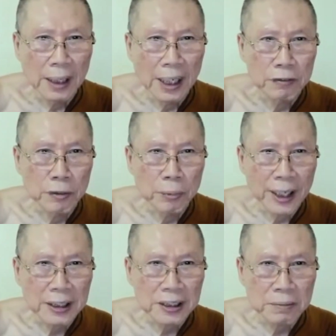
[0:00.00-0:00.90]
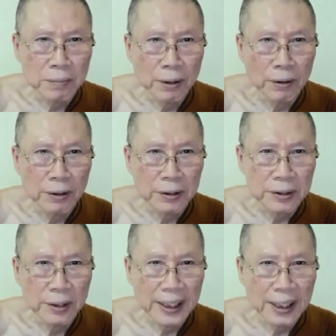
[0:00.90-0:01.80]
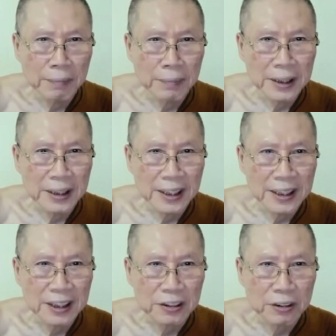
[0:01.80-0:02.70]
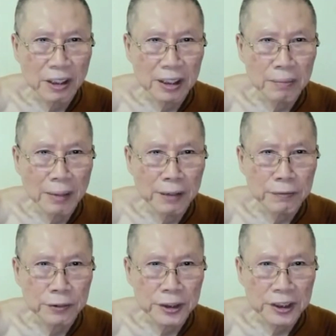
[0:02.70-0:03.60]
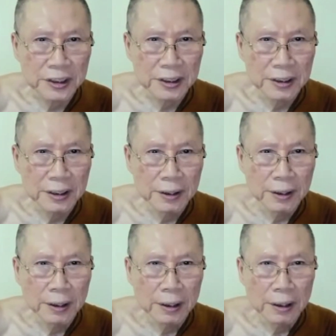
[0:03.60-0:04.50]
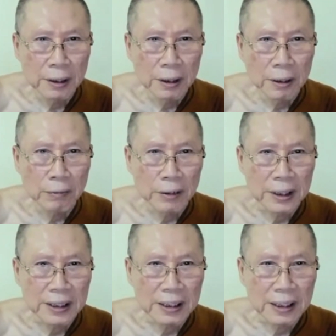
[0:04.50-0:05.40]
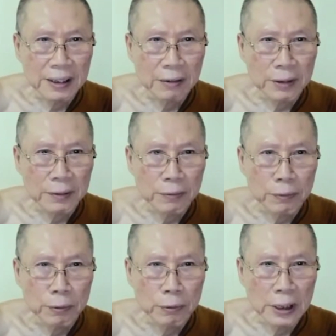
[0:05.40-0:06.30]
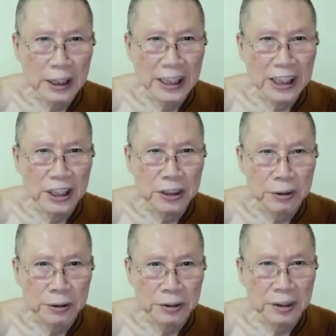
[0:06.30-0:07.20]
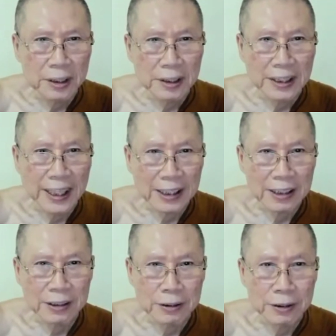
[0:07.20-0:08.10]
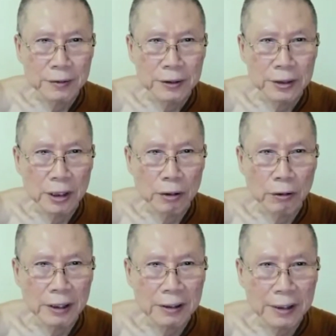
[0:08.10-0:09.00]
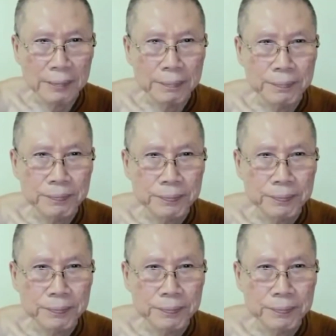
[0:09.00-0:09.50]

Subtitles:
I will practice more so I can maintain a stronger mindfulness when dealing with worldly issues. Thank you. You're welcome.